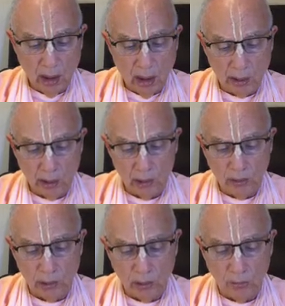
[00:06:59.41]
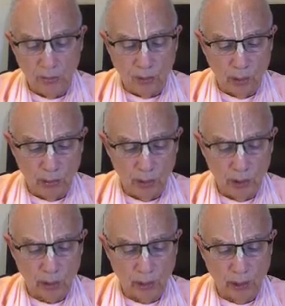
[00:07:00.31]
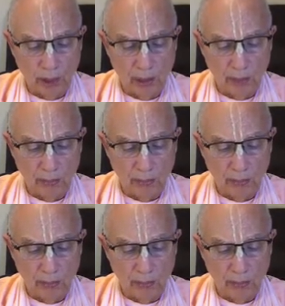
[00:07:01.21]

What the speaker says: assumes two forms to create the